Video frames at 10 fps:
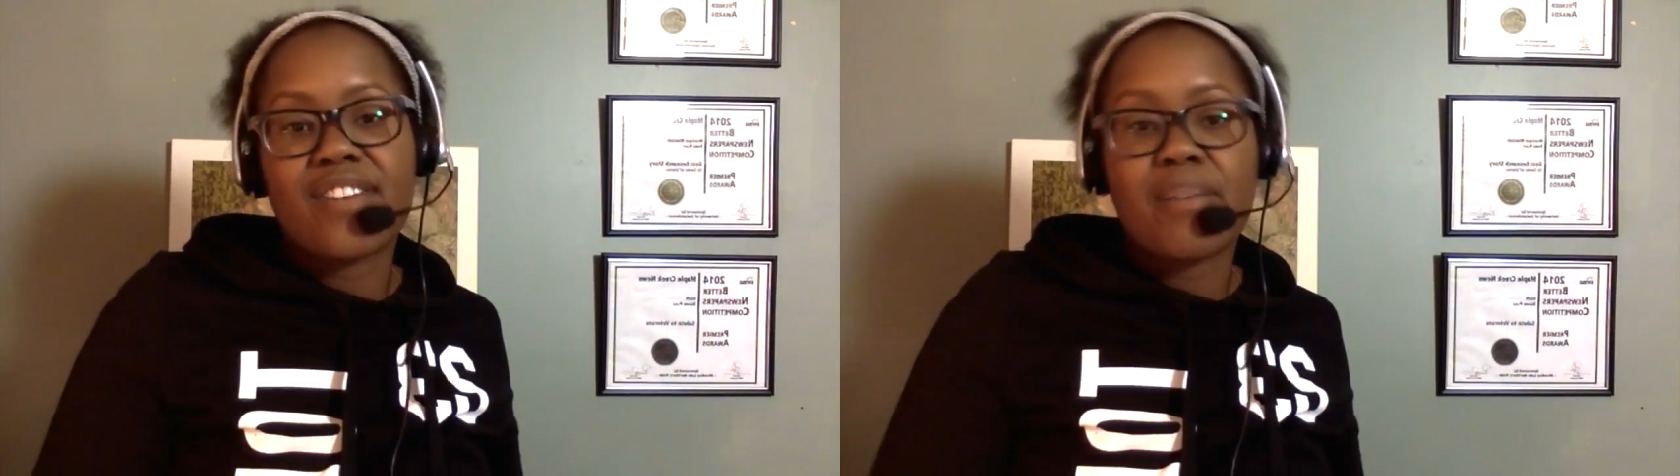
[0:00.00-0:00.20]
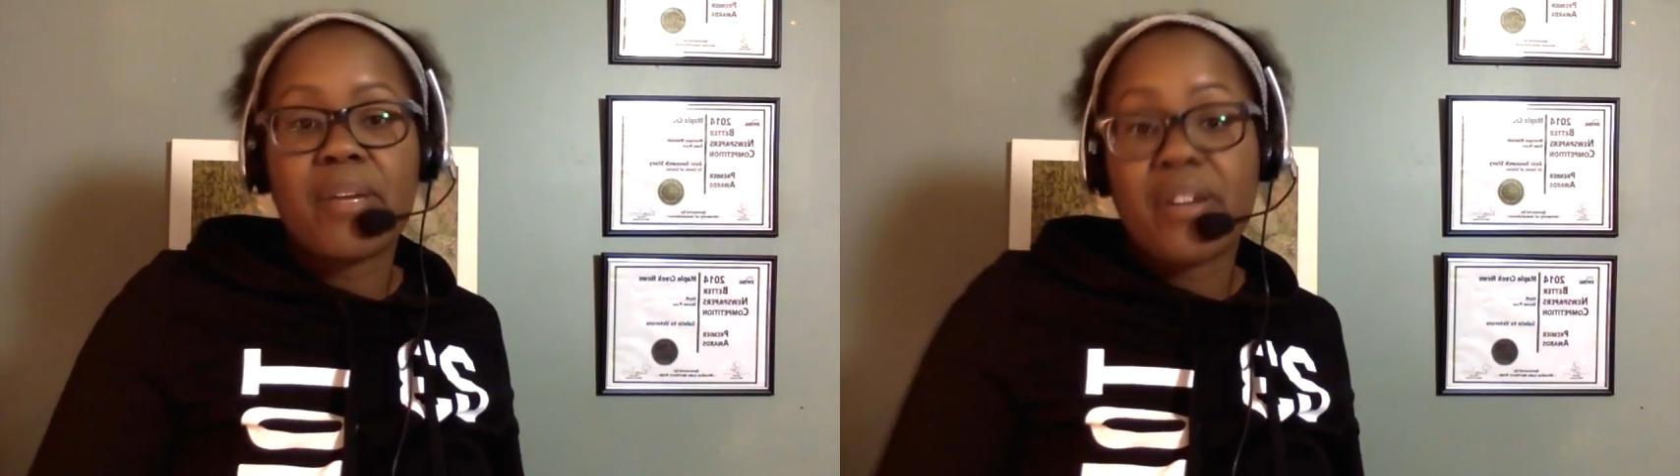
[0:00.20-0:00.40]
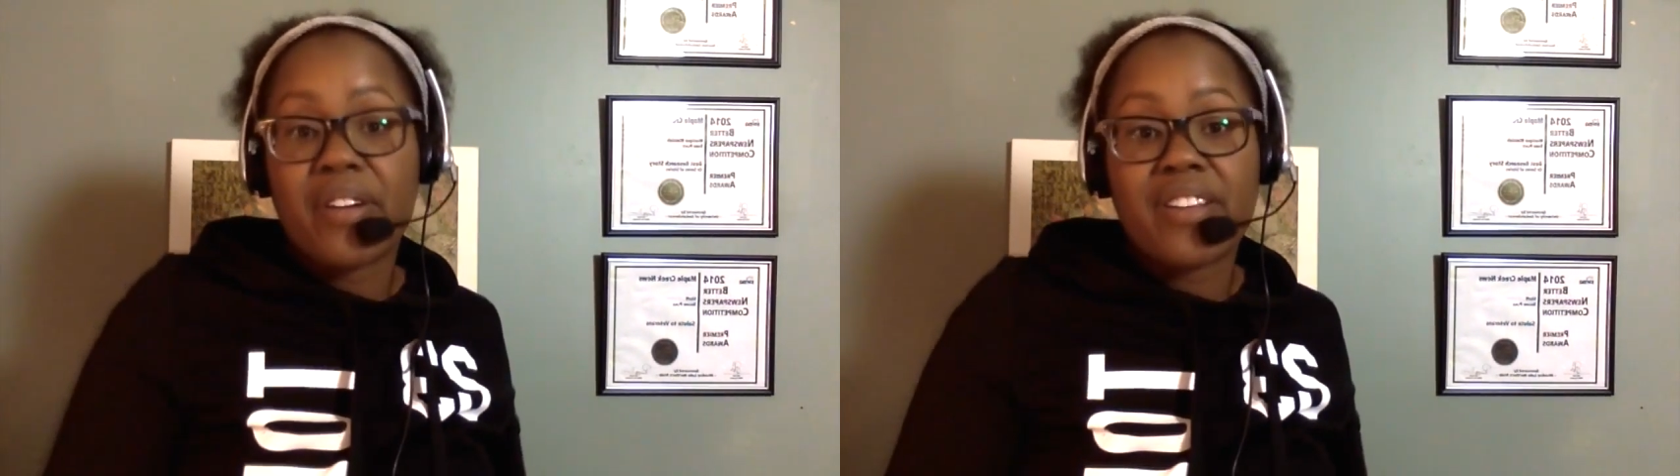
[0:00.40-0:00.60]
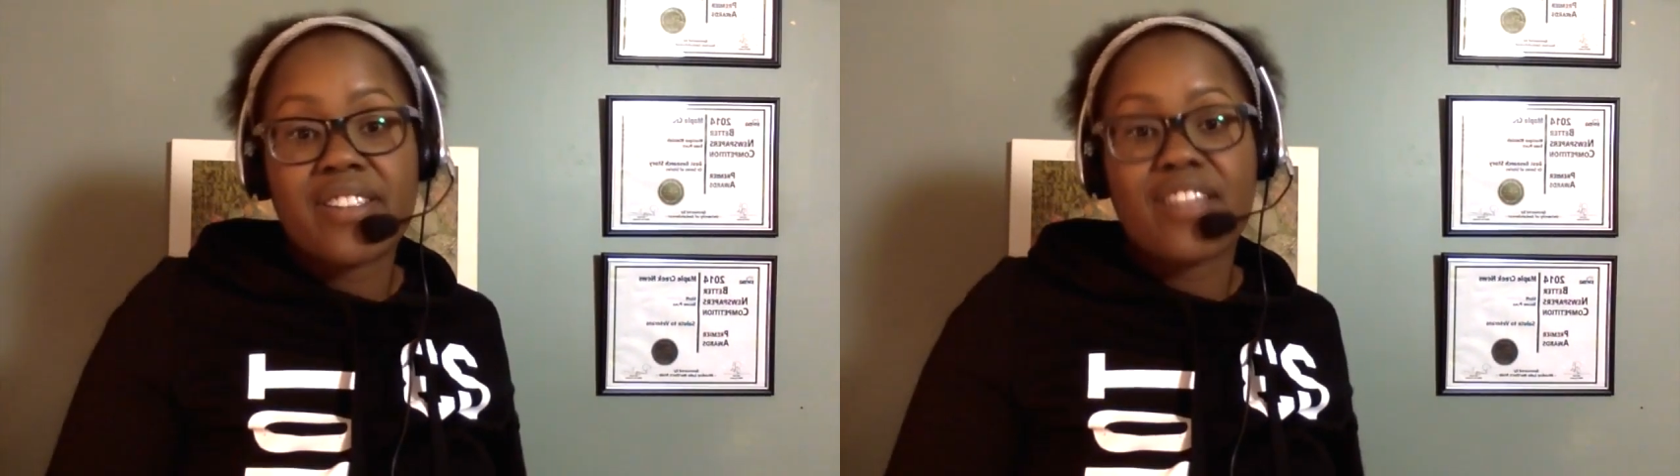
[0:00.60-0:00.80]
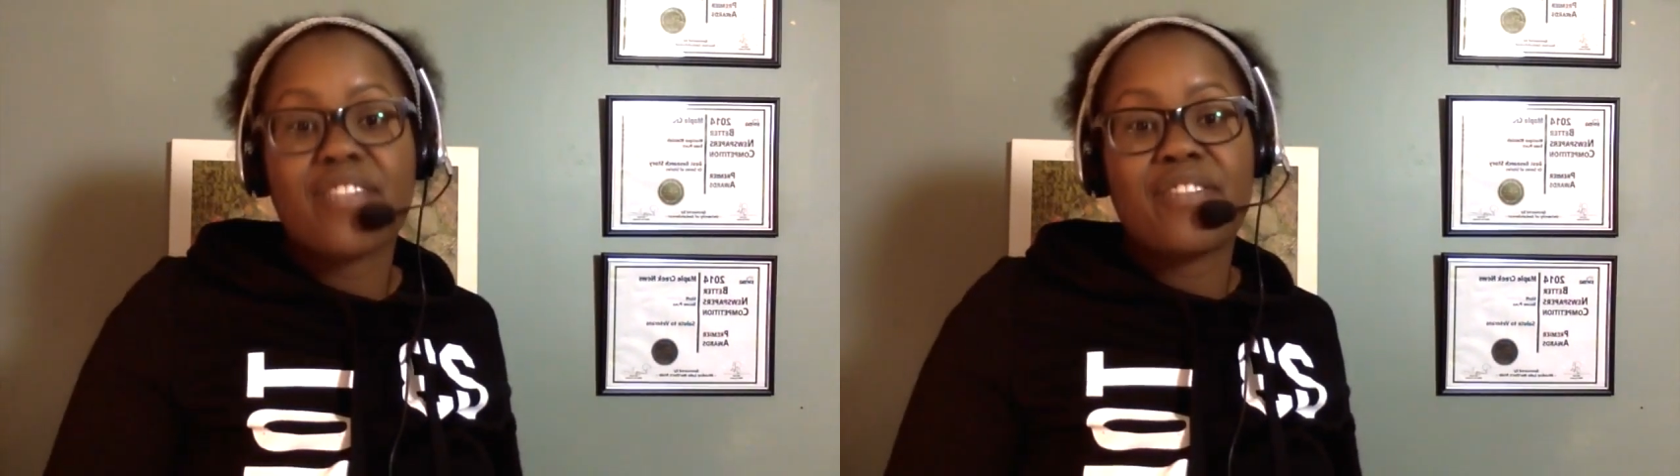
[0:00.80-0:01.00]
appearance
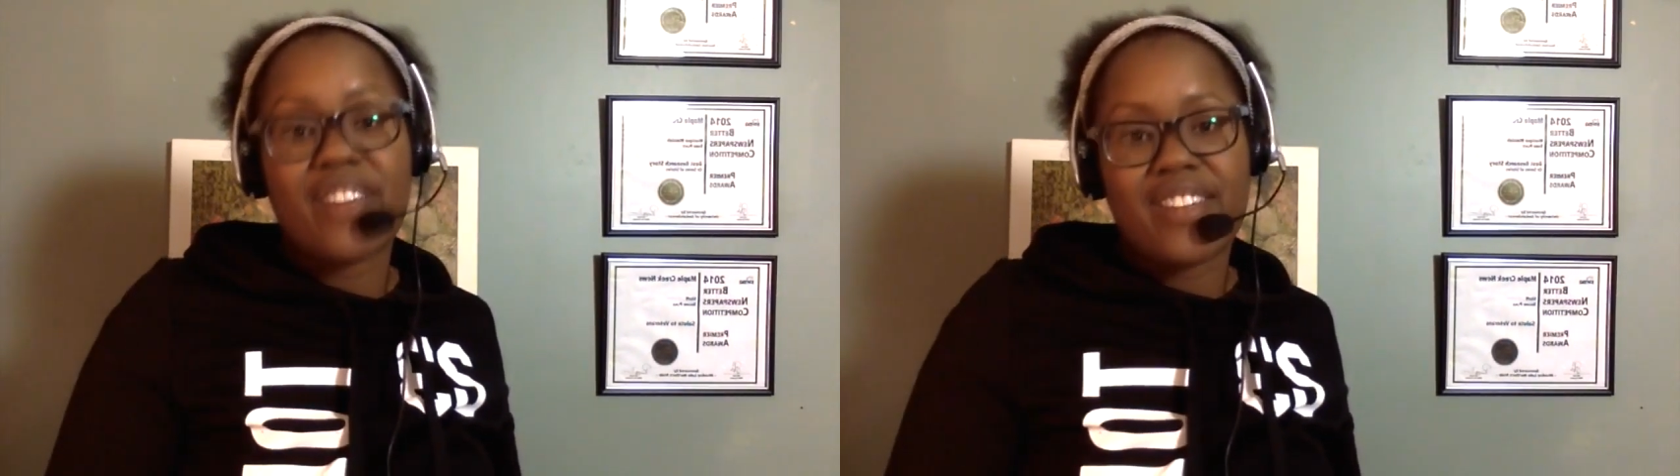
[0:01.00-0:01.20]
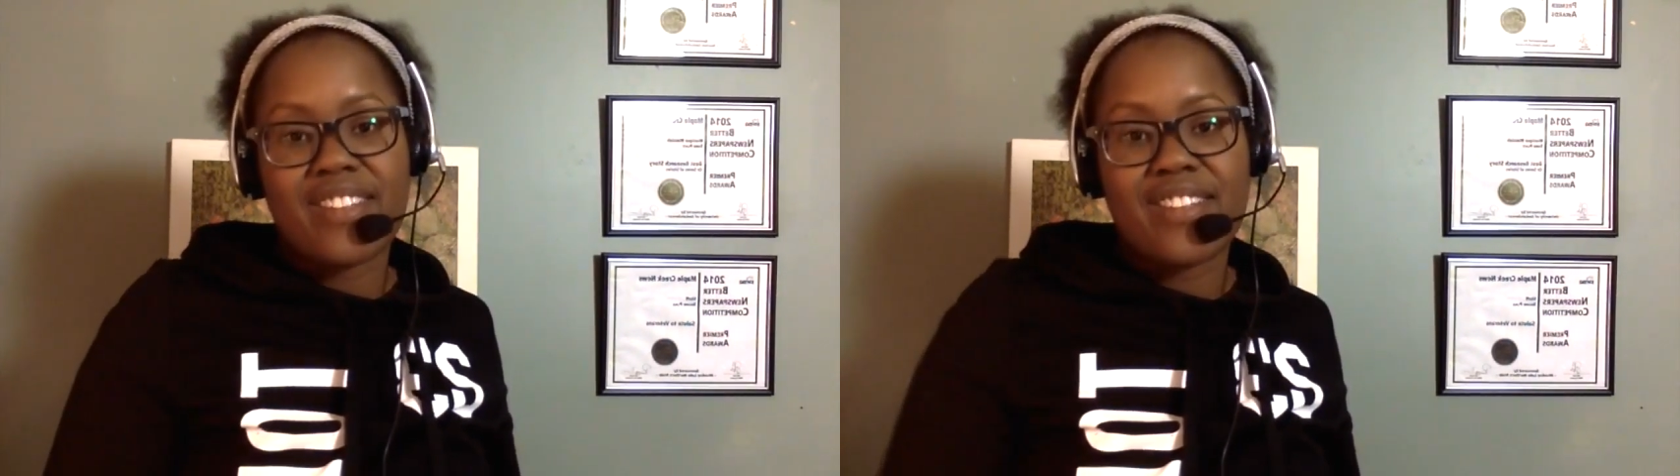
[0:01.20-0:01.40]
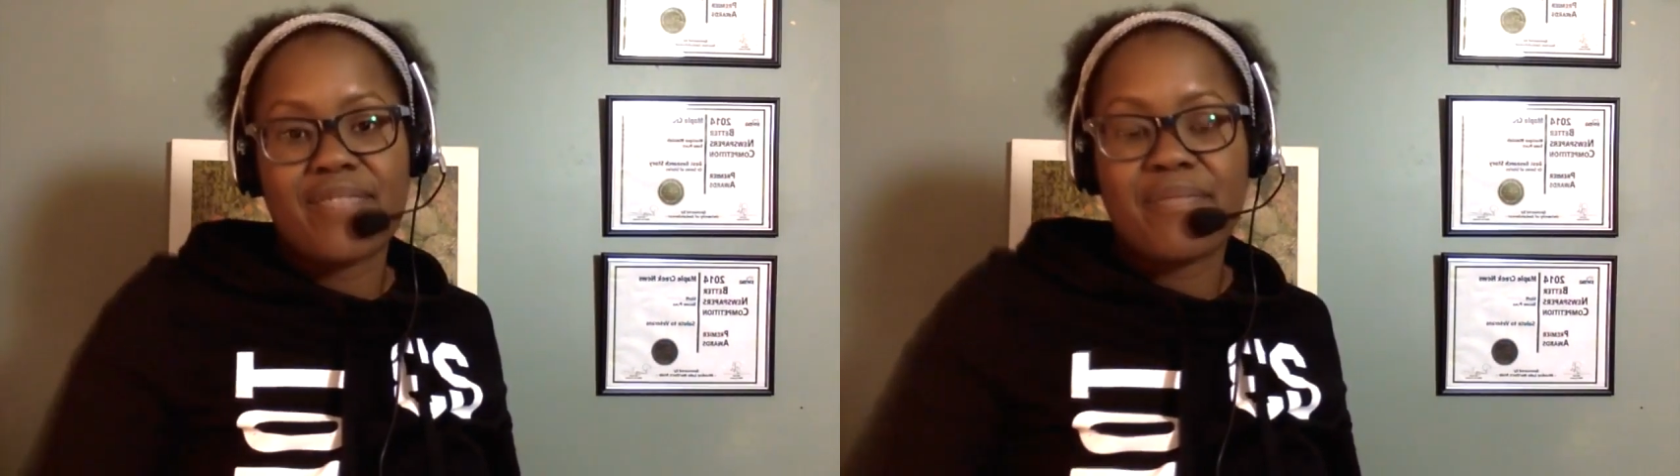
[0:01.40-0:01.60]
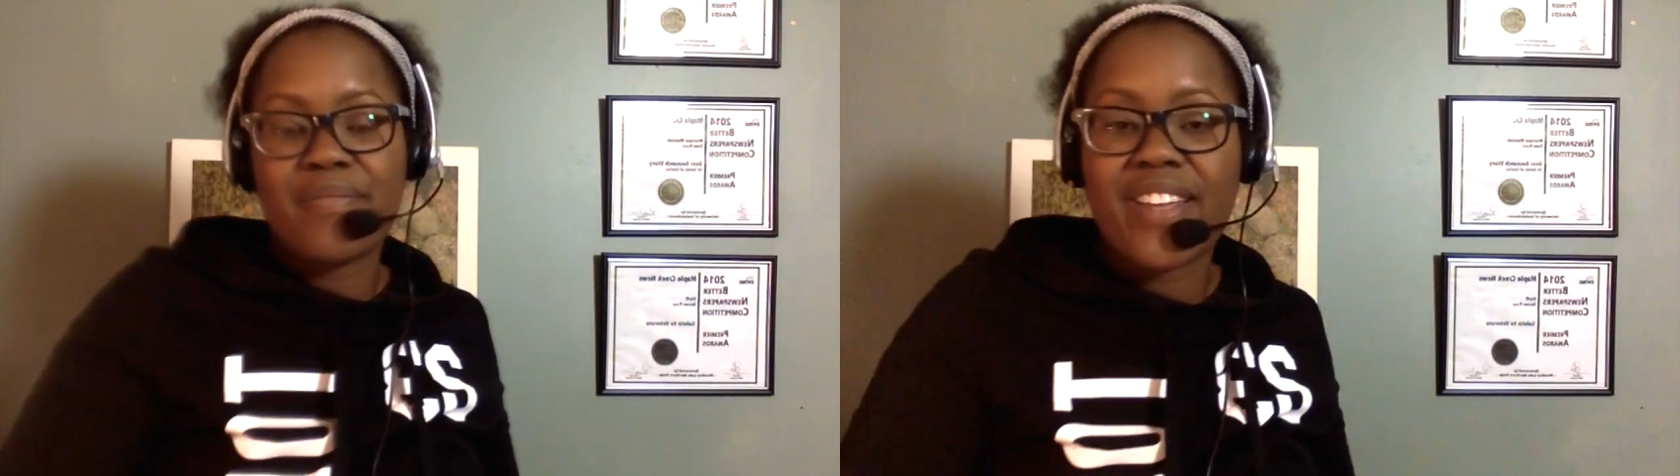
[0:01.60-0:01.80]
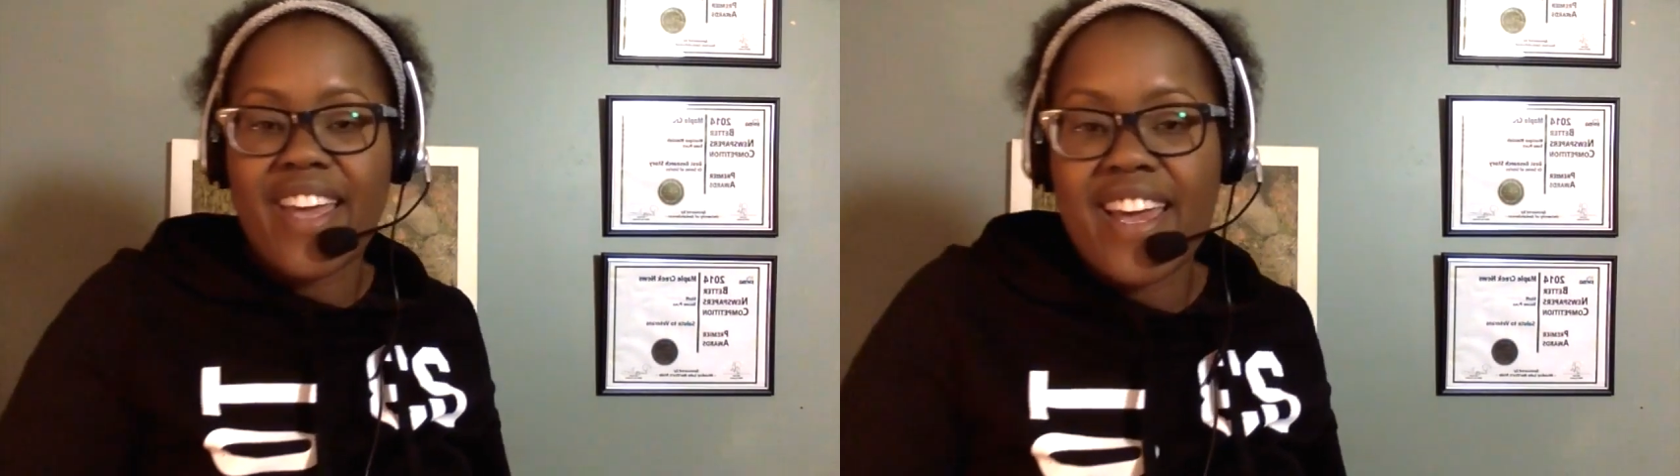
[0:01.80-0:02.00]
on their face.
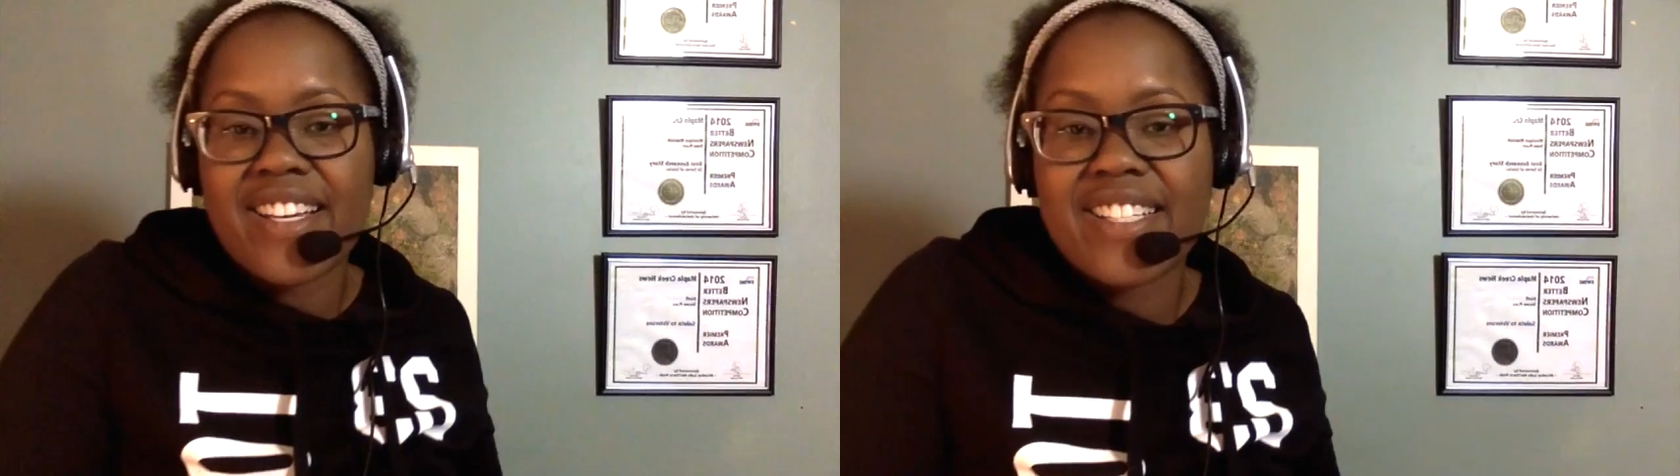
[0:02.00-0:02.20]
Okay,